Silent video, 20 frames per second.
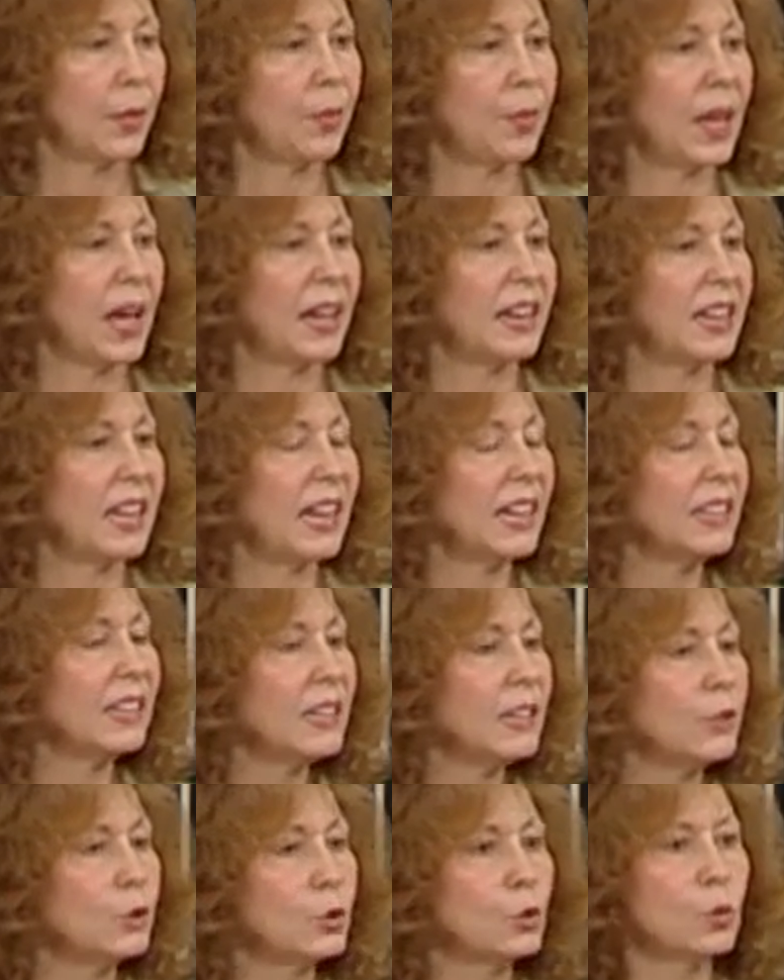that
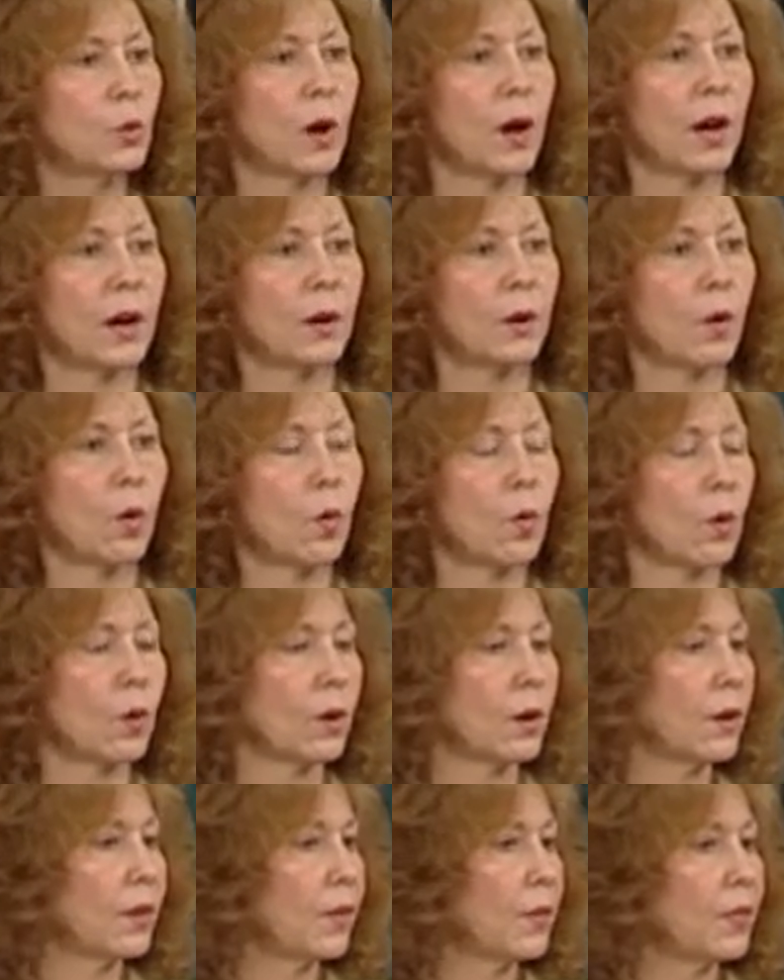any drug
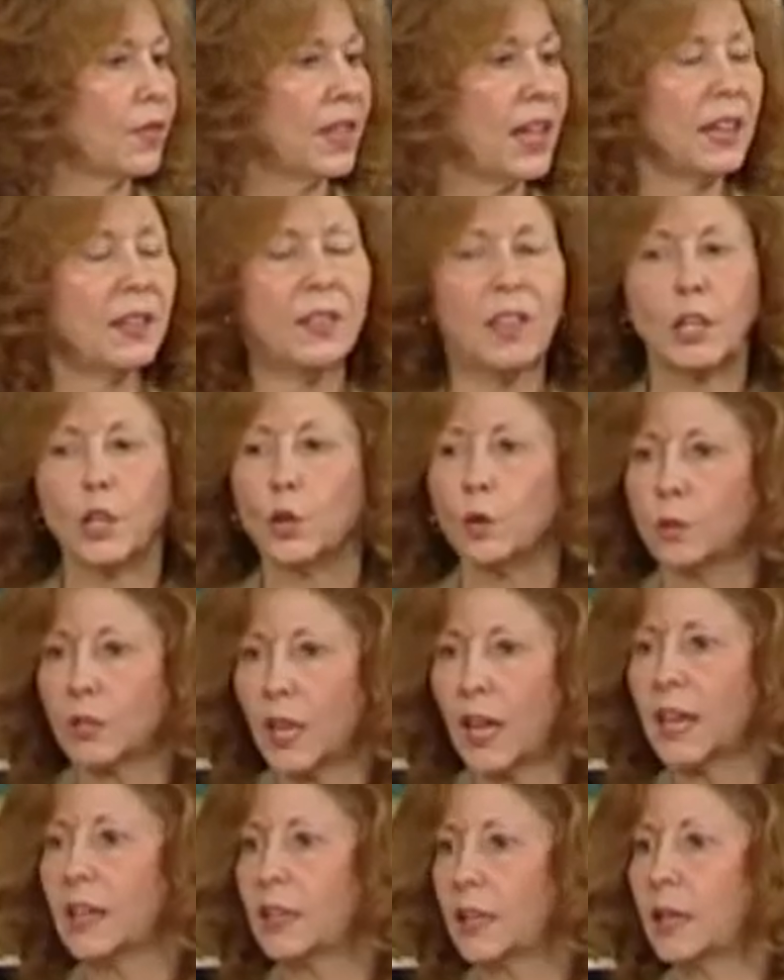or thing that you
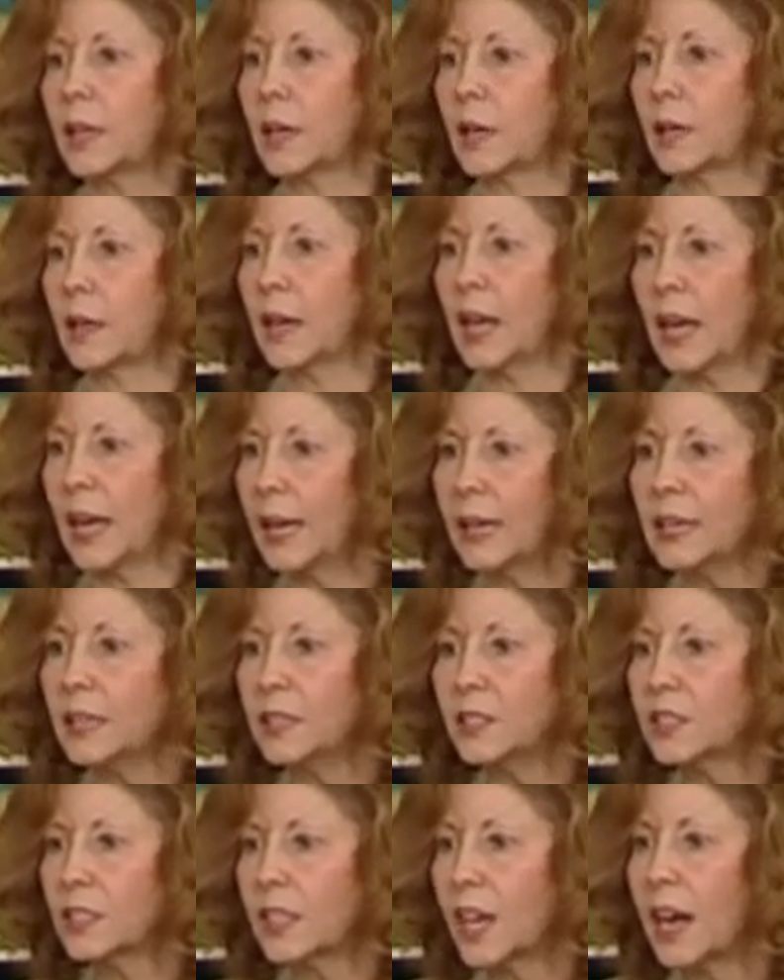take in, any
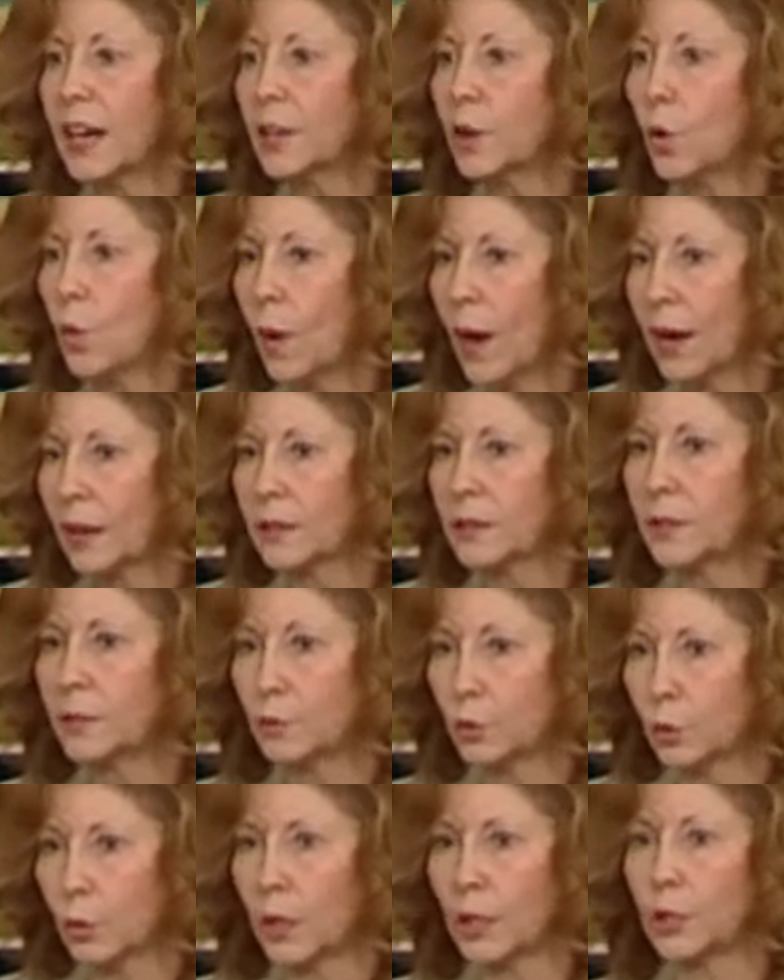
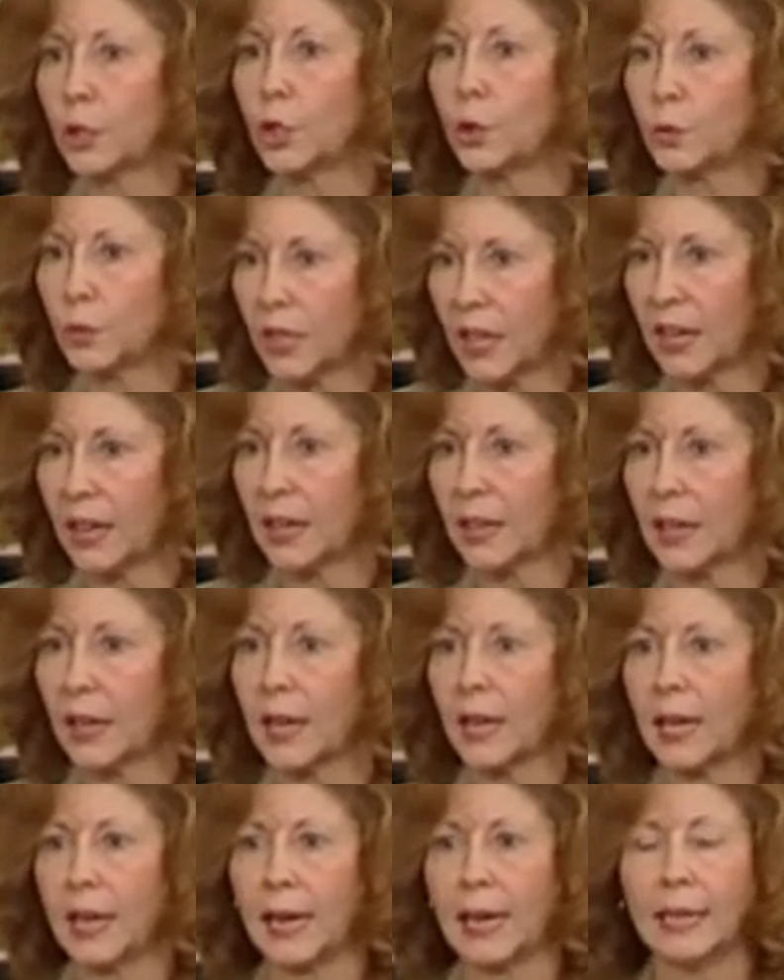psychoactive drug you take,
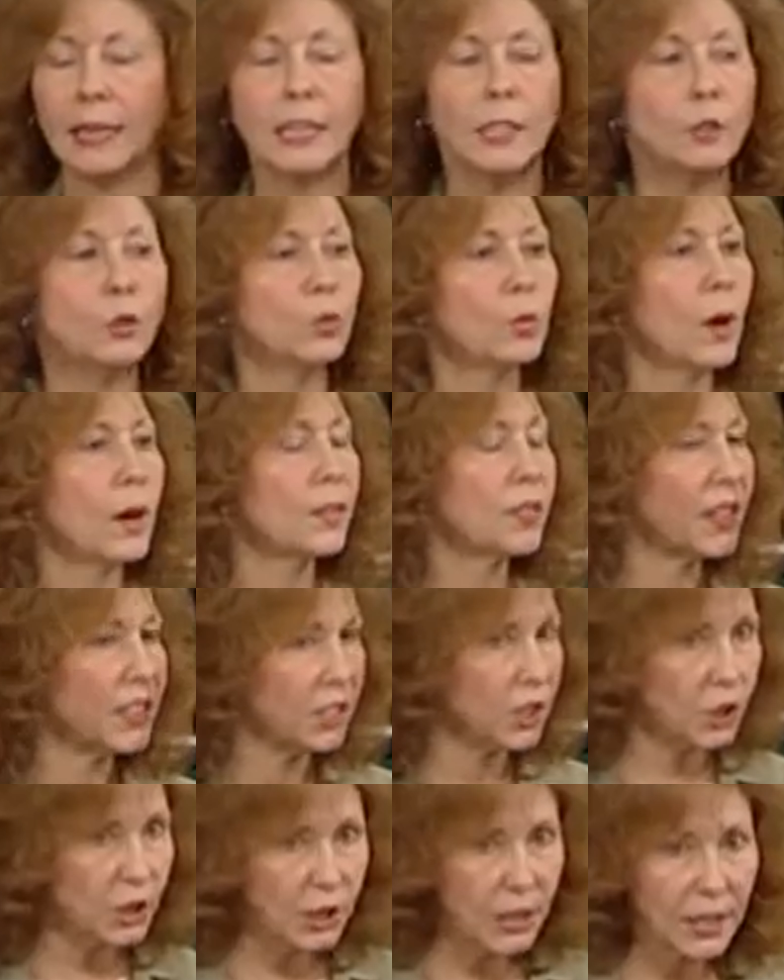any drug
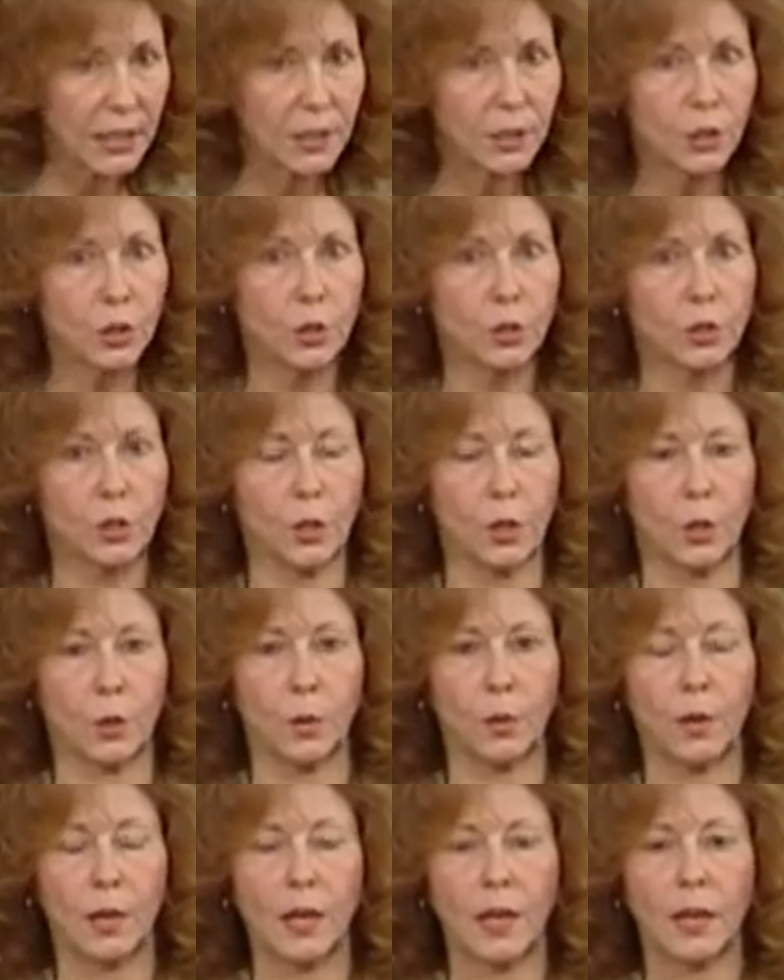that changes you